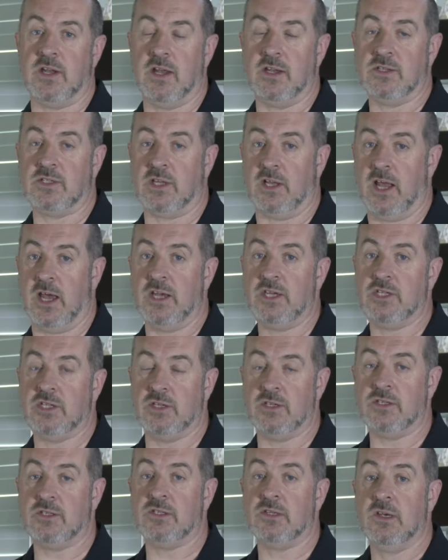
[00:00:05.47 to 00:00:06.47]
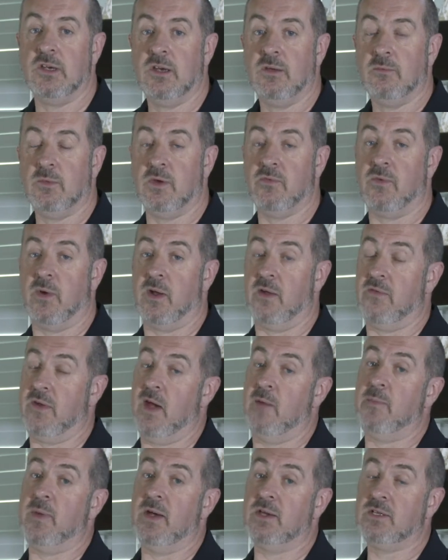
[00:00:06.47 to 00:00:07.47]
installations with one of
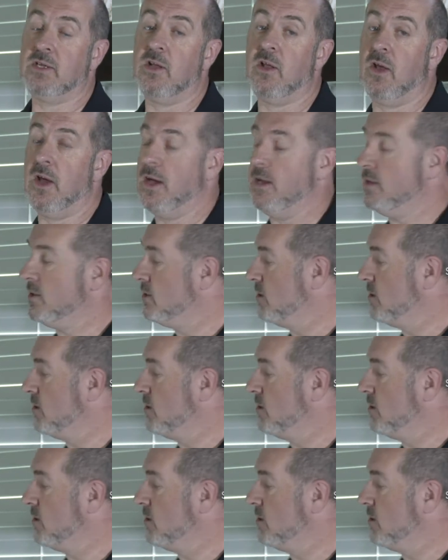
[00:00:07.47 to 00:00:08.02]
our best clients,